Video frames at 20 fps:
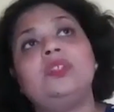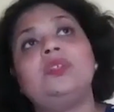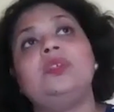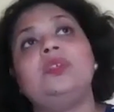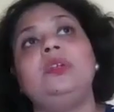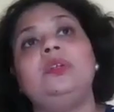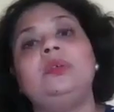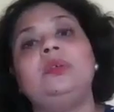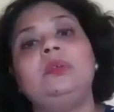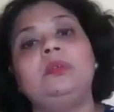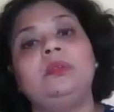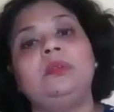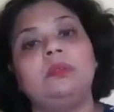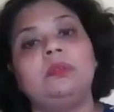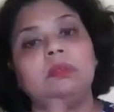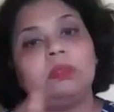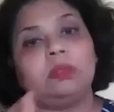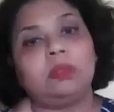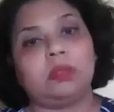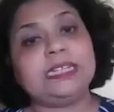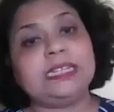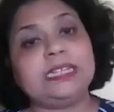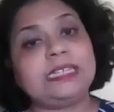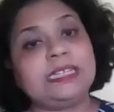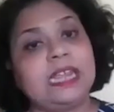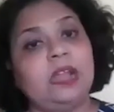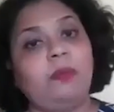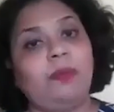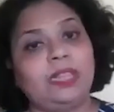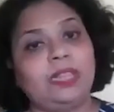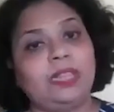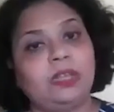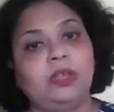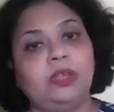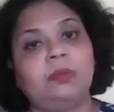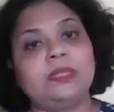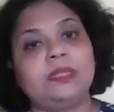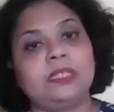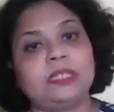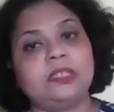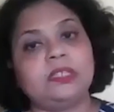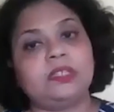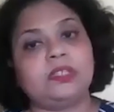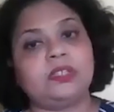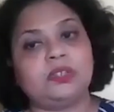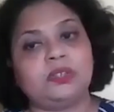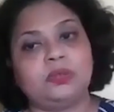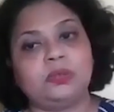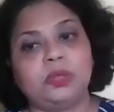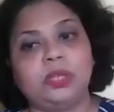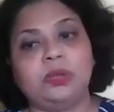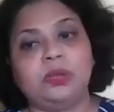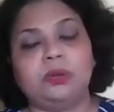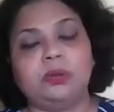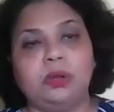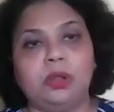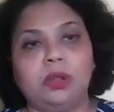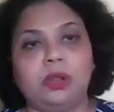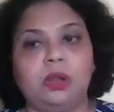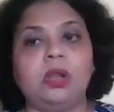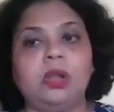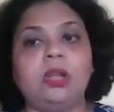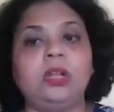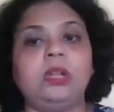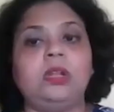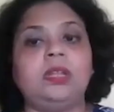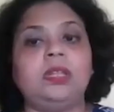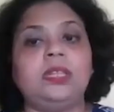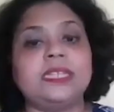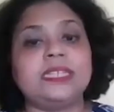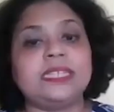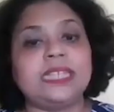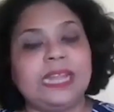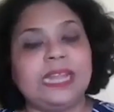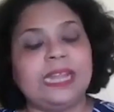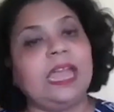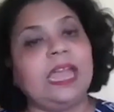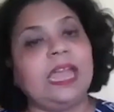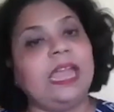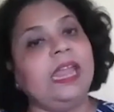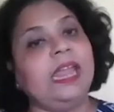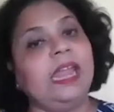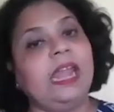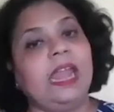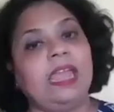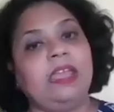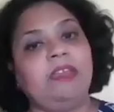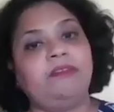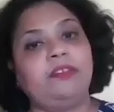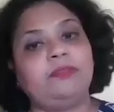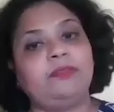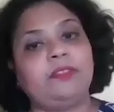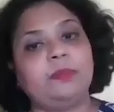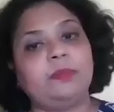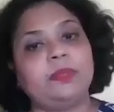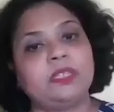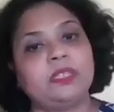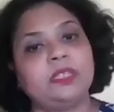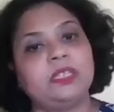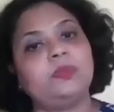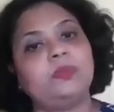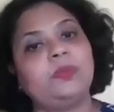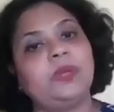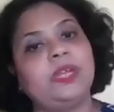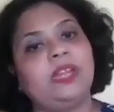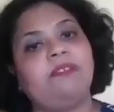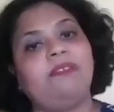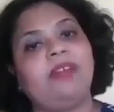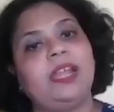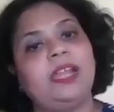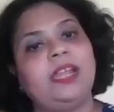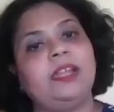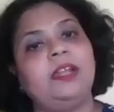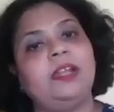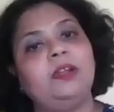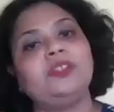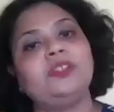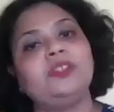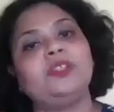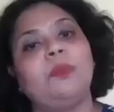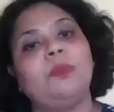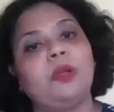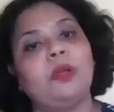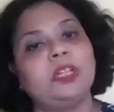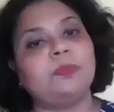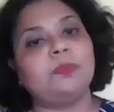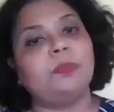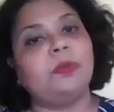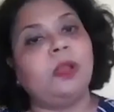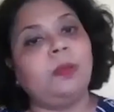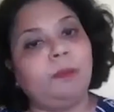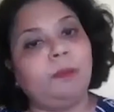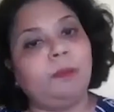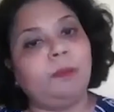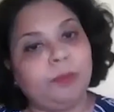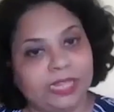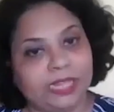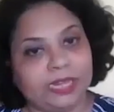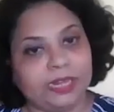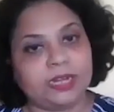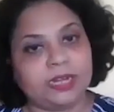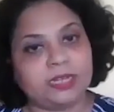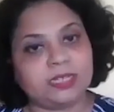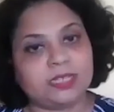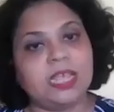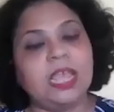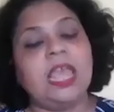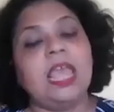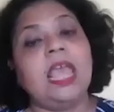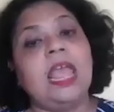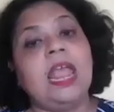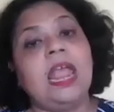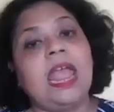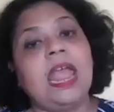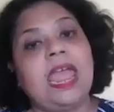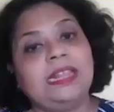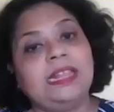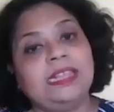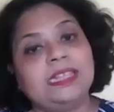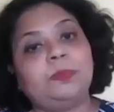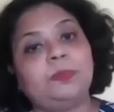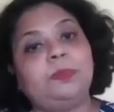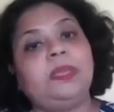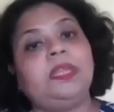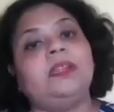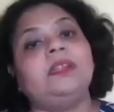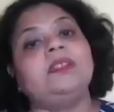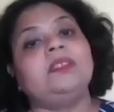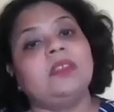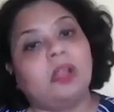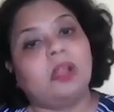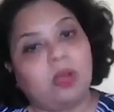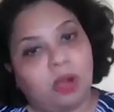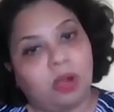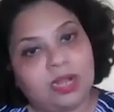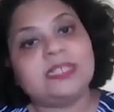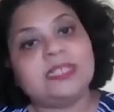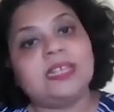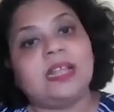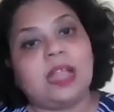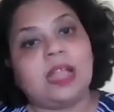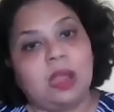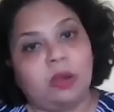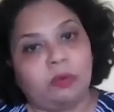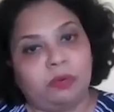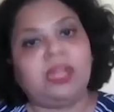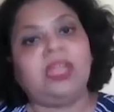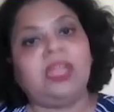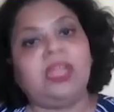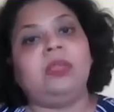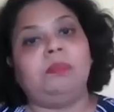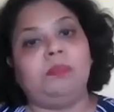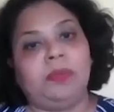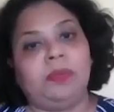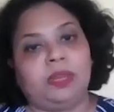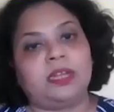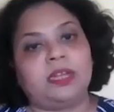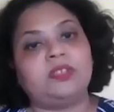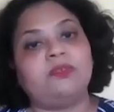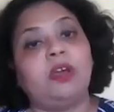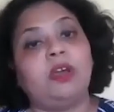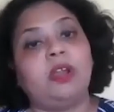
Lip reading: So to understand whether your business is doing good or not, this entire life of the business we divide it into small periods, and these periods are called as accounting periods.